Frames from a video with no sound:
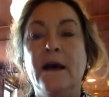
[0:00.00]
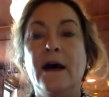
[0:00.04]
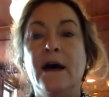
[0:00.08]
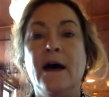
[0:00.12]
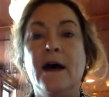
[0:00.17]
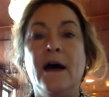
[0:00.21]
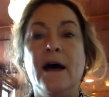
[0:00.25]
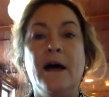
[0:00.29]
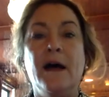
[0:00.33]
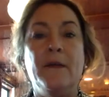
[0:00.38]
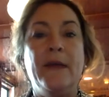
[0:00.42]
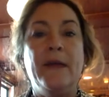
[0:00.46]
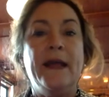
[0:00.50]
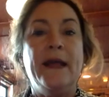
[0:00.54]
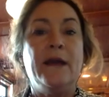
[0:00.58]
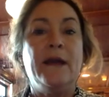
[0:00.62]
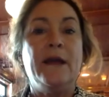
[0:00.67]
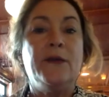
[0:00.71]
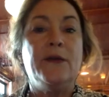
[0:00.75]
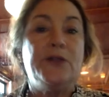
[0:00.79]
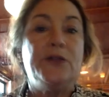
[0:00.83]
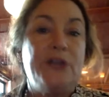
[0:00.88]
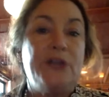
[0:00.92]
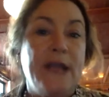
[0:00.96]
um,
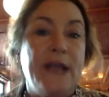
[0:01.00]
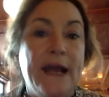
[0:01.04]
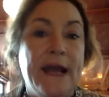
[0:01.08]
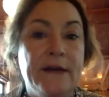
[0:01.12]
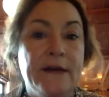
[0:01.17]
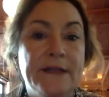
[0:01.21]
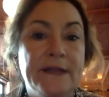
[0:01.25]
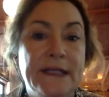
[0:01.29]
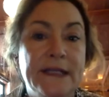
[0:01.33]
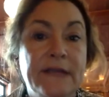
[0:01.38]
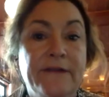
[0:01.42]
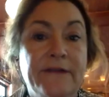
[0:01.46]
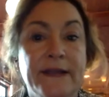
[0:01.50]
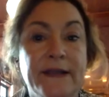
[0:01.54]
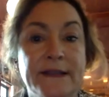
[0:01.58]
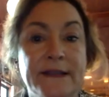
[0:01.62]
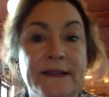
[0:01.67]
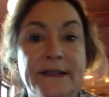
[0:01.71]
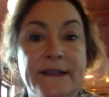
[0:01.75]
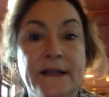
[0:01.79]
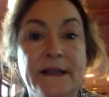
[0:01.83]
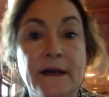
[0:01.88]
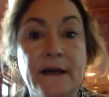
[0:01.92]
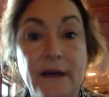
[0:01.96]
at
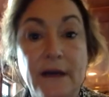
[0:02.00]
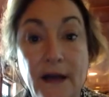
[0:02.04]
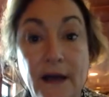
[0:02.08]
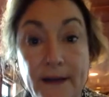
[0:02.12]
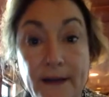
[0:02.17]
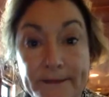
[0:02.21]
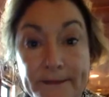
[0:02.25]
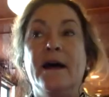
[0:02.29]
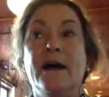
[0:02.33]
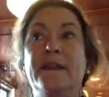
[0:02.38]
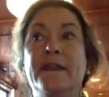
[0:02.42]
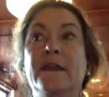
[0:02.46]
oceanhouseevents.com.